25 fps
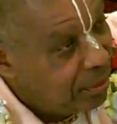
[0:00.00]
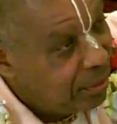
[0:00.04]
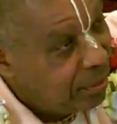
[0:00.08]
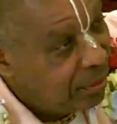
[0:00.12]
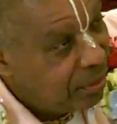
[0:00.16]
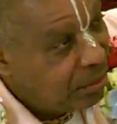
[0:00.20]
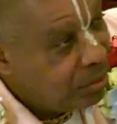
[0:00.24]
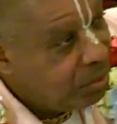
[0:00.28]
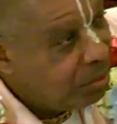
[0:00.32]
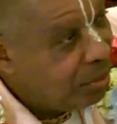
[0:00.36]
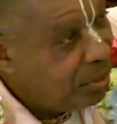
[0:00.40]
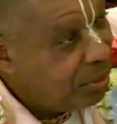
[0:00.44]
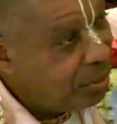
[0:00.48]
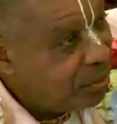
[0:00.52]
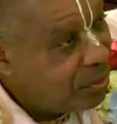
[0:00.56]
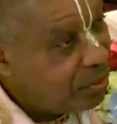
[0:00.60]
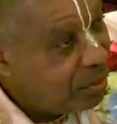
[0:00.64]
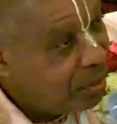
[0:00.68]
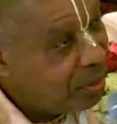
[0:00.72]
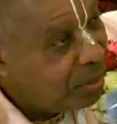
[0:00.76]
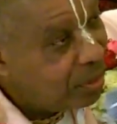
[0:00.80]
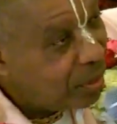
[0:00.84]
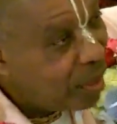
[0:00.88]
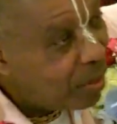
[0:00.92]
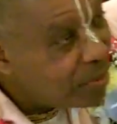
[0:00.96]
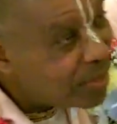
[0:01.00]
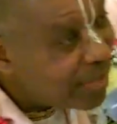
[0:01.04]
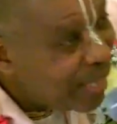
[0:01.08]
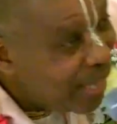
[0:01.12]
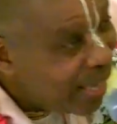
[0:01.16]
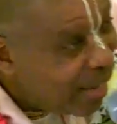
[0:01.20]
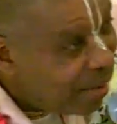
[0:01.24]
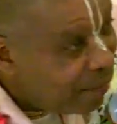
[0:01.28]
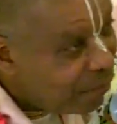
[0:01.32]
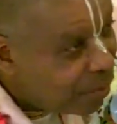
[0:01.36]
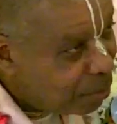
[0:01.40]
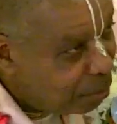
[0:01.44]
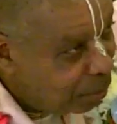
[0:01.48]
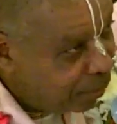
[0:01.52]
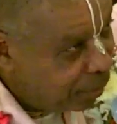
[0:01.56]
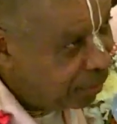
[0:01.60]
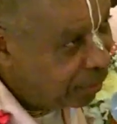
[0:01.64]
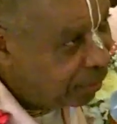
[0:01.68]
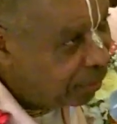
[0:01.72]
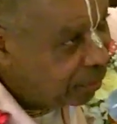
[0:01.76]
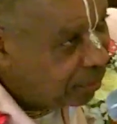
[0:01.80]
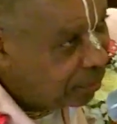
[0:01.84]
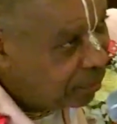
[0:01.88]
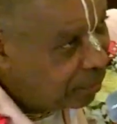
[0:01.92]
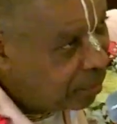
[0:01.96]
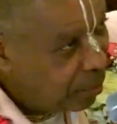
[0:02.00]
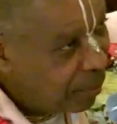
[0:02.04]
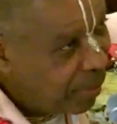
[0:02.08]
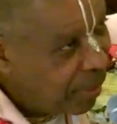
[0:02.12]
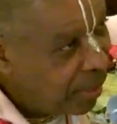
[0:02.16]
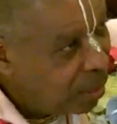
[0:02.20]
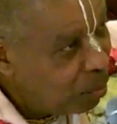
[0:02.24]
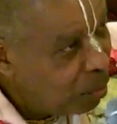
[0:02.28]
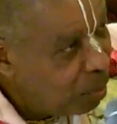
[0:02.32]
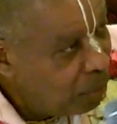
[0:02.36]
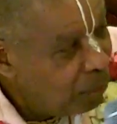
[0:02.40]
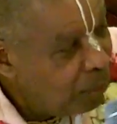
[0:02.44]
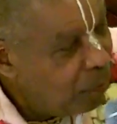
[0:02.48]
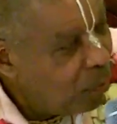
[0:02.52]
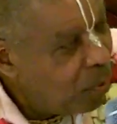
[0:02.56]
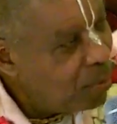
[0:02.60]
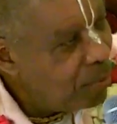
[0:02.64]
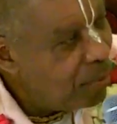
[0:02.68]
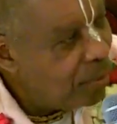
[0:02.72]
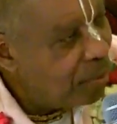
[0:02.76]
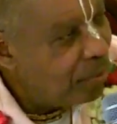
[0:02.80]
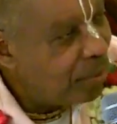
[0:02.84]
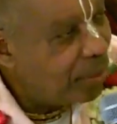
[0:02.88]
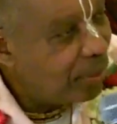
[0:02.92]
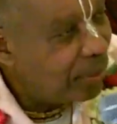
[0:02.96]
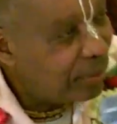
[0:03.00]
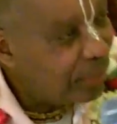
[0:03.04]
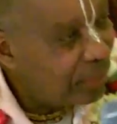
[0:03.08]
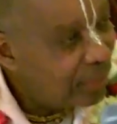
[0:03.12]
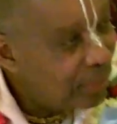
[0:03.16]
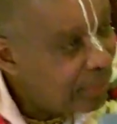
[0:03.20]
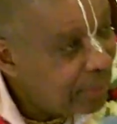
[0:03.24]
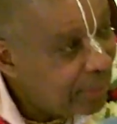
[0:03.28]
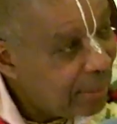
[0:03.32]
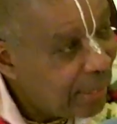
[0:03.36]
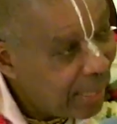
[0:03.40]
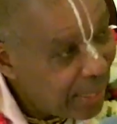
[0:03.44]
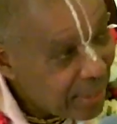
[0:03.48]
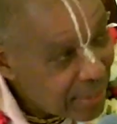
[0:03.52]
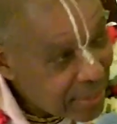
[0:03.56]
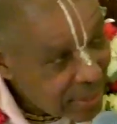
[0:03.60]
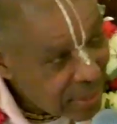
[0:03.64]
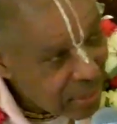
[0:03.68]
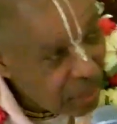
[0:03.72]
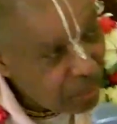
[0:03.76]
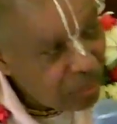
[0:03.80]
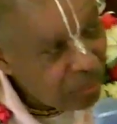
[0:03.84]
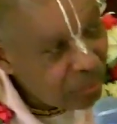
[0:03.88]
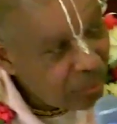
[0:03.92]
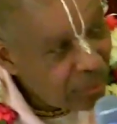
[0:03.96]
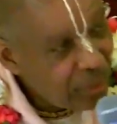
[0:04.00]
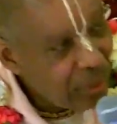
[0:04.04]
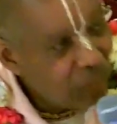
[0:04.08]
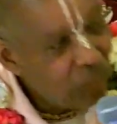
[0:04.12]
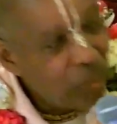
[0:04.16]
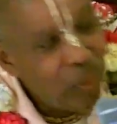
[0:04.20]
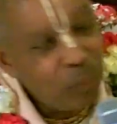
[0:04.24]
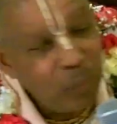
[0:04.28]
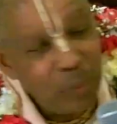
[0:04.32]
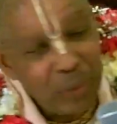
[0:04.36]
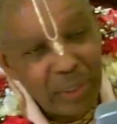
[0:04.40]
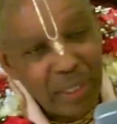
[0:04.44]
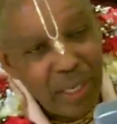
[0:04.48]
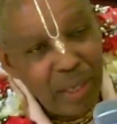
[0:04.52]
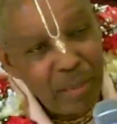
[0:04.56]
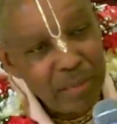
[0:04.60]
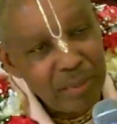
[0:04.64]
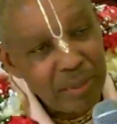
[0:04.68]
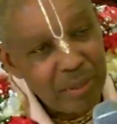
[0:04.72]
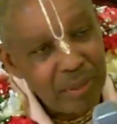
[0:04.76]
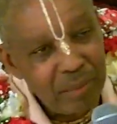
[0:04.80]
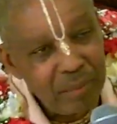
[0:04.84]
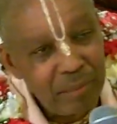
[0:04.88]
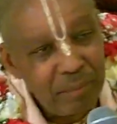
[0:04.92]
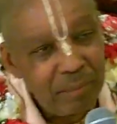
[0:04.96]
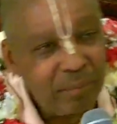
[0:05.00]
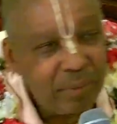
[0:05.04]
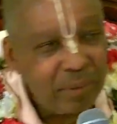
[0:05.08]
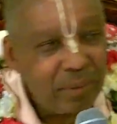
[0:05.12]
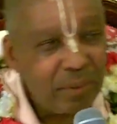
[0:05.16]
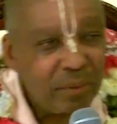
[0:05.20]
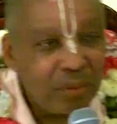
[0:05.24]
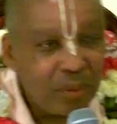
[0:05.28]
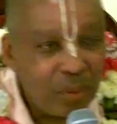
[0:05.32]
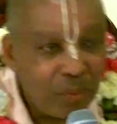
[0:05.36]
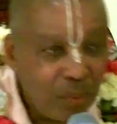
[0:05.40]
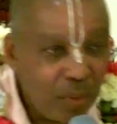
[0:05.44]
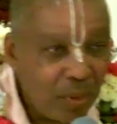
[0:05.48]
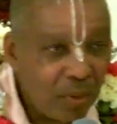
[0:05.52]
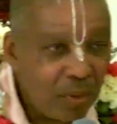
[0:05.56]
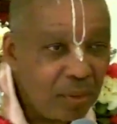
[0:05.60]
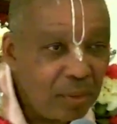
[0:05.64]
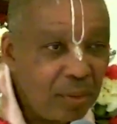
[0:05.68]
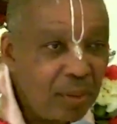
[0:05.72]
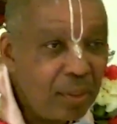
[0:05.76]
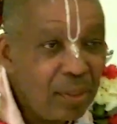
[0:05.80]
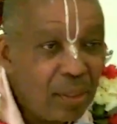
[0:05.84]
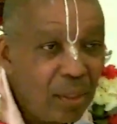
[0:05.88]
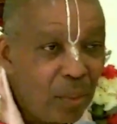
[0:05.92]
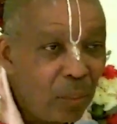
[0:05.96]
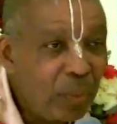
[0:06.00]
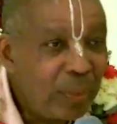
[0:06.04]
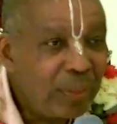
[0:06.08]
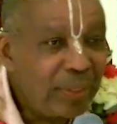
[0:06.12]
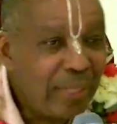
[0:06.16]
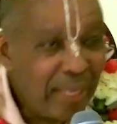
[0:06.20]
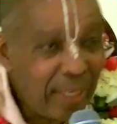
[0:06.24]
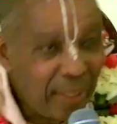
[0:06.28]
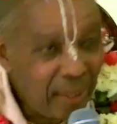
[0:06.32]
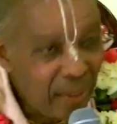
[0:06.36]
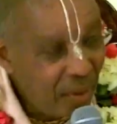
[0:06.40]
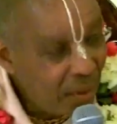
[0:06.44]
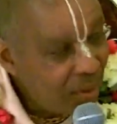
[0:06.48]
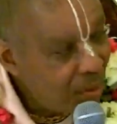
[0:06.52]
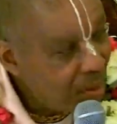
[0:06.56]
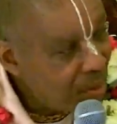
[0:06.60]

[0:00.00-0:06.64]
the trees. He loves everybody, no matter what form they're in. And similarly, when we come to the material world, we take on,